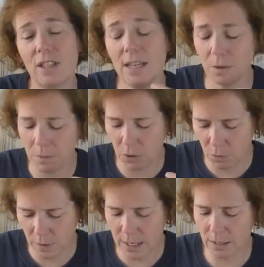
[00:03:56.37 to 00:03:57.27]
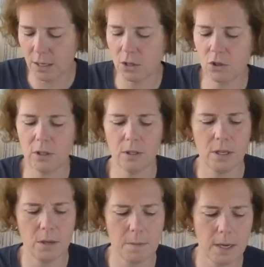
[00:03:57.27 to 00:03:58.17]
Now I'm going to read to you just a
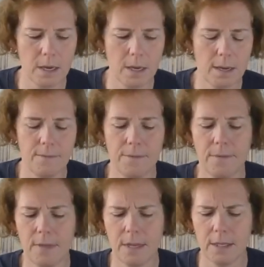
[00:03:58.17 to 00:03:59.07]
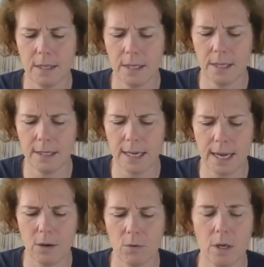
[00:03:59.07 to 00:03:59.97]
little bit, and this is out